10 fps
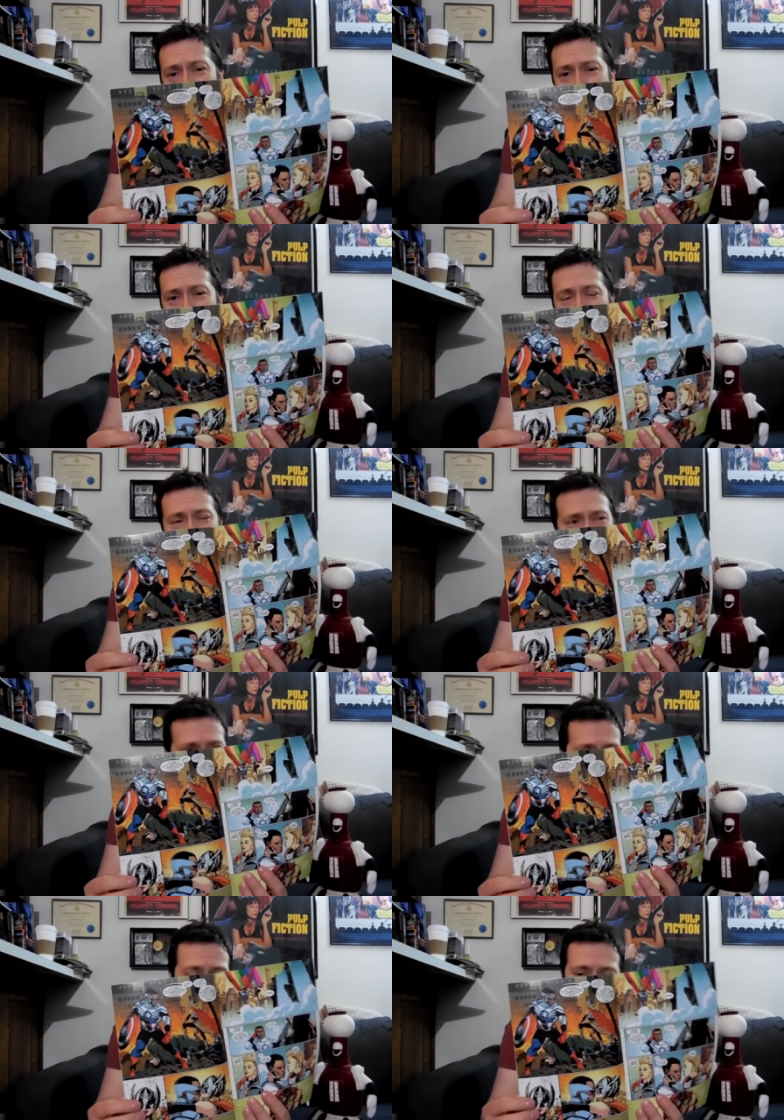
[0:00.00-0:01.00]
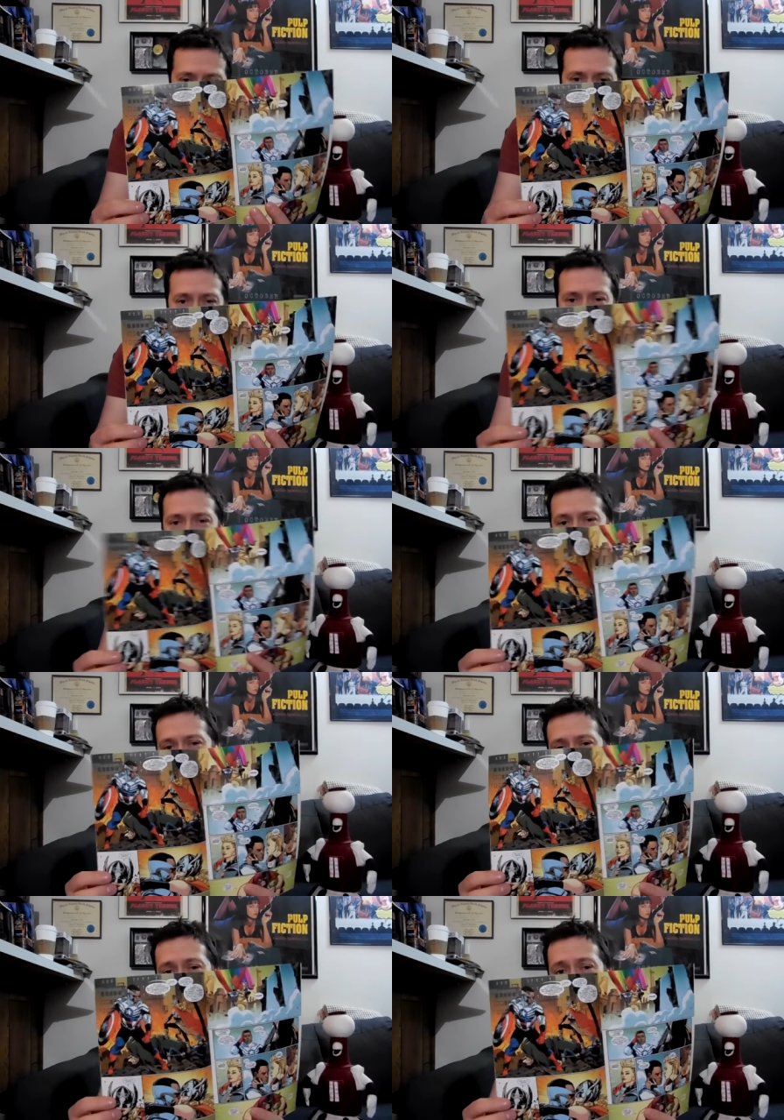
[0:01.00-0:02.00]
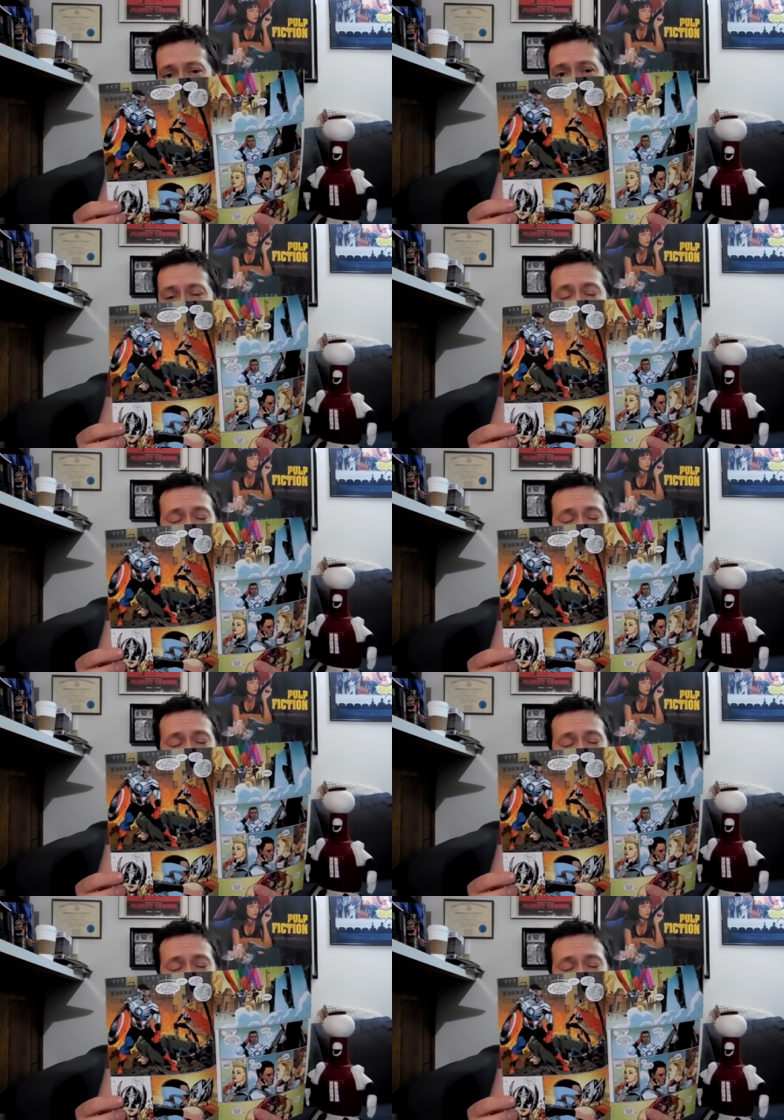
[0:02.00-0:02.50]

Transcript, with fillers: This scene was absolutely hilarious.